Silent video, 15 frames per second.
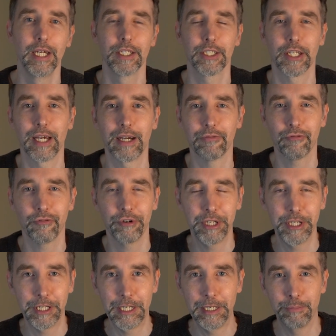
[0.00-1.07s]
So that
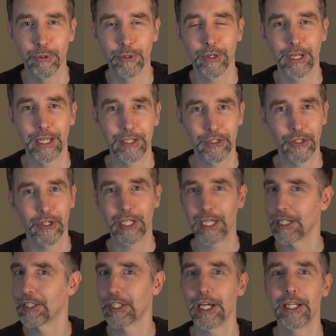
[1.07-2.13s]
free ebook is like
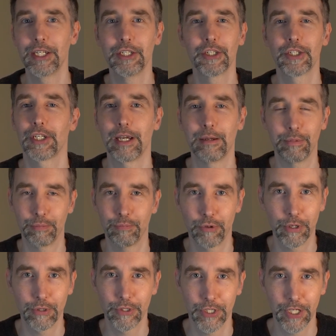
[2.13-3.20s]
a 10-step
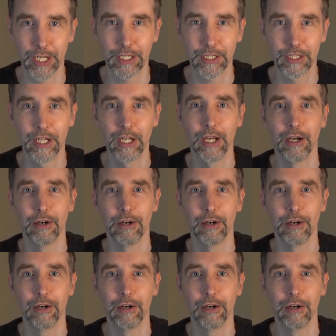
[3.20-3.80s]
process